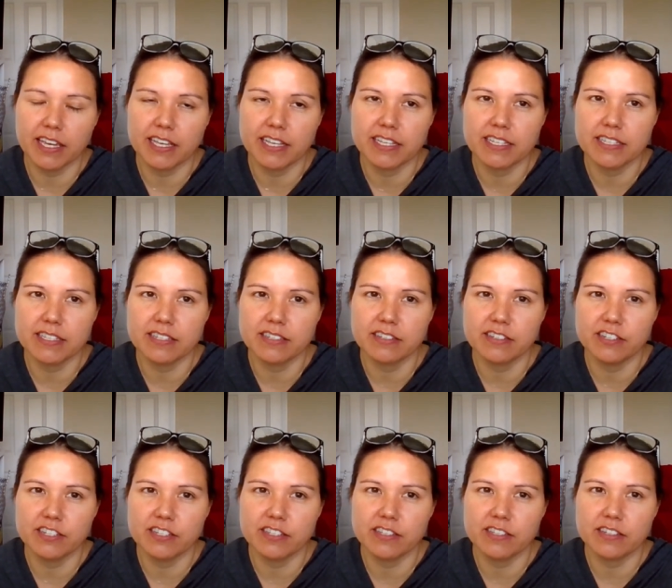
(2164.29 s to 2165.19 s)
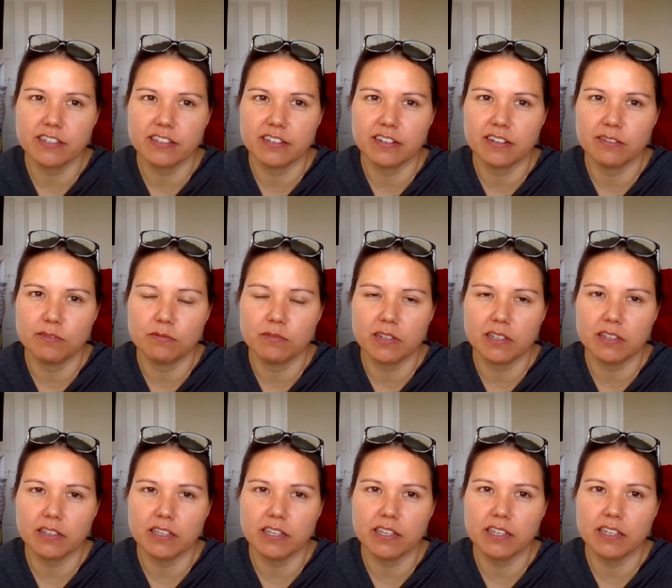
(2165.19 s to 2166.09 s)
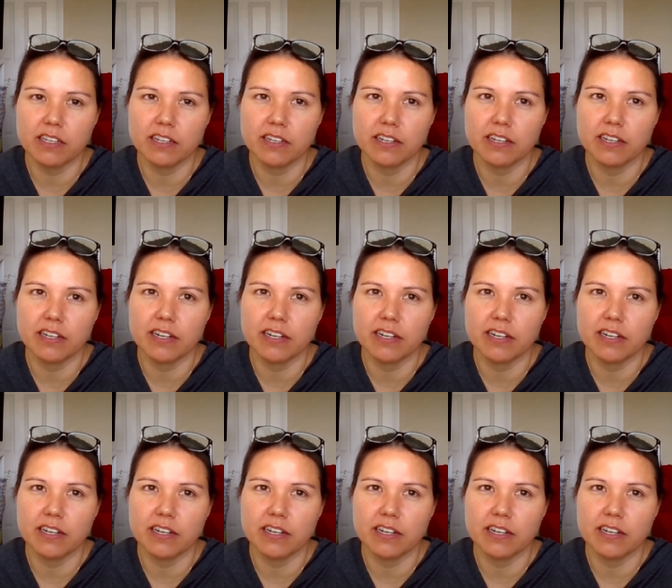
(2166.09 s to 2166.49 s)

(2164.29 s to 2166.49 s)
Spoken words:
is just really